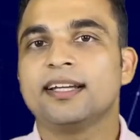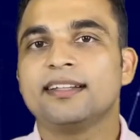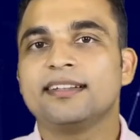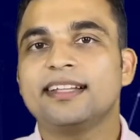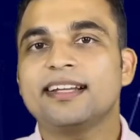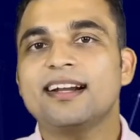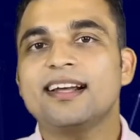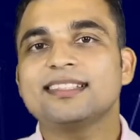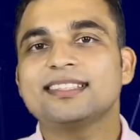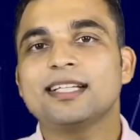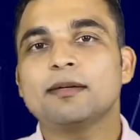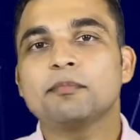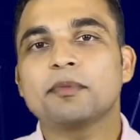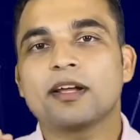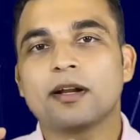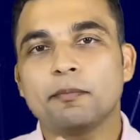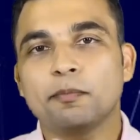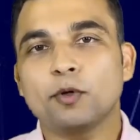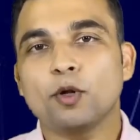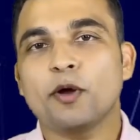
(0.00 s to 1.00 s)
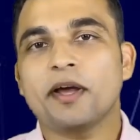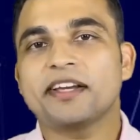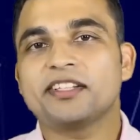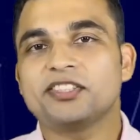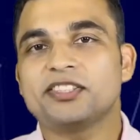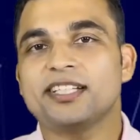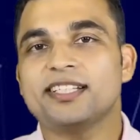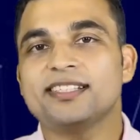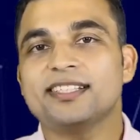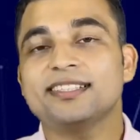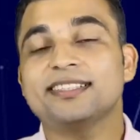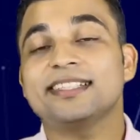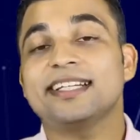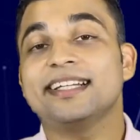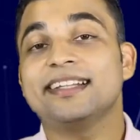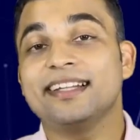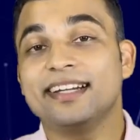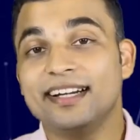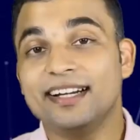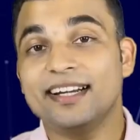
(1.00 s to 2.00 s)
There are some crypto exchanges
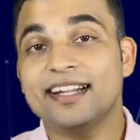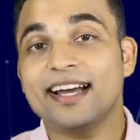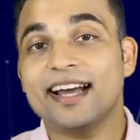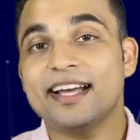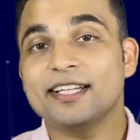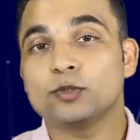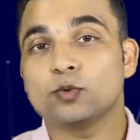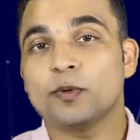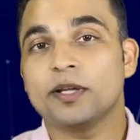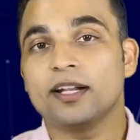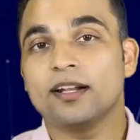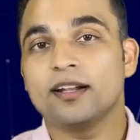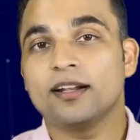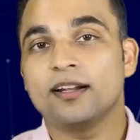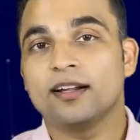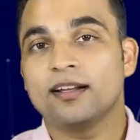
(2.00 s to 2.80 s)
in India as well,